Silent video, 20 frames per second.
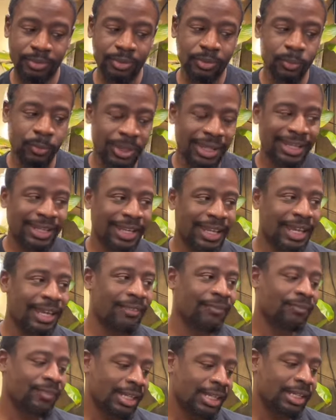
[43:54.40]
with
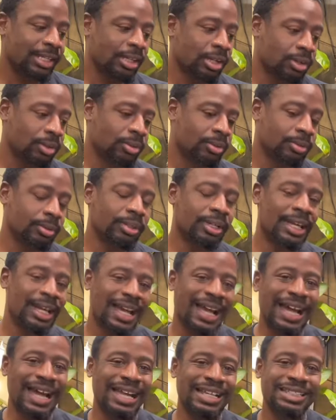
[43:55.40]
that video
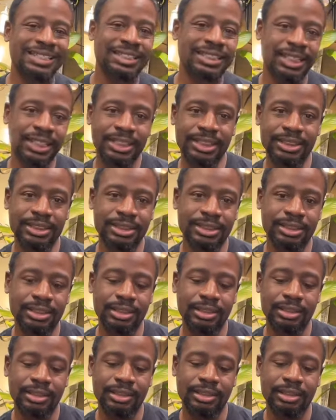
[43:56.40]
that I just
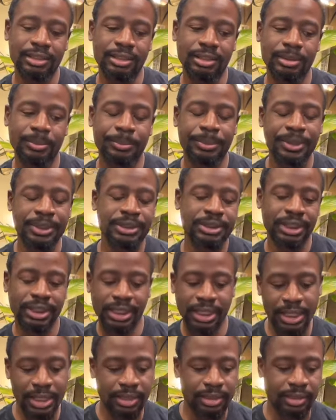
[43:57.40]
put
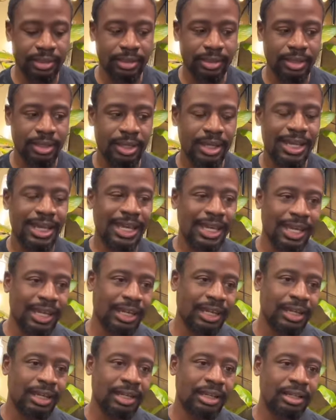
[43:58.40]
together
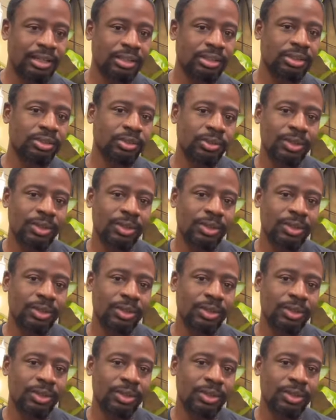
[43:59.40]
and you